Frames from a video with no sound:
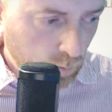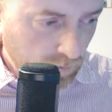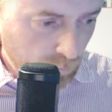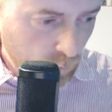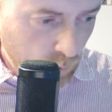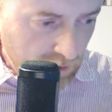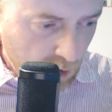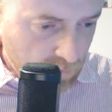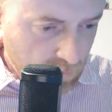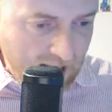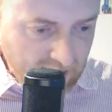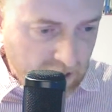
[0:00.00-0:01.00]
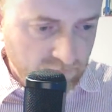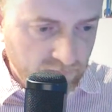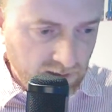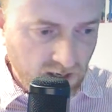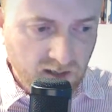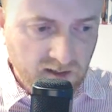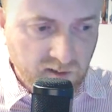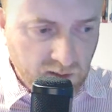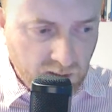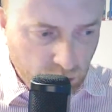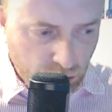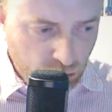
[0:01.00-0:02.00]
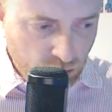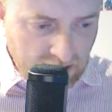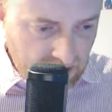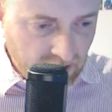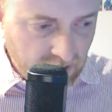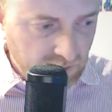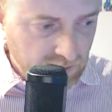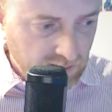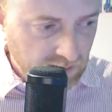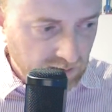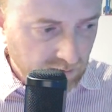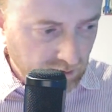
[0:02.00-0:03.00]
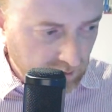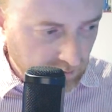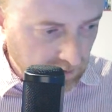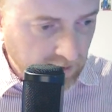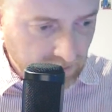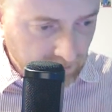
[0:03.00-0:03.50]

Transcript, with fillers: we look back over the last 3 years and think, okay,